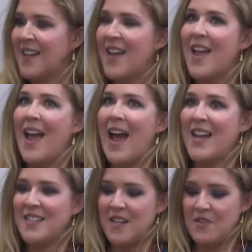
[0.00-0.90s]
isn't it?
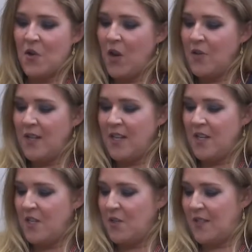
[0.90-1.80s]
And not
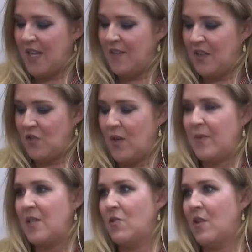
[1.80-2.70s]
only are you saving
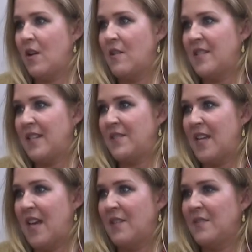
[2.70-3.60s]
trips in your car
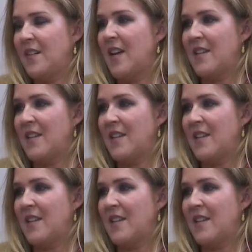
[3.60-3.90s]
downtown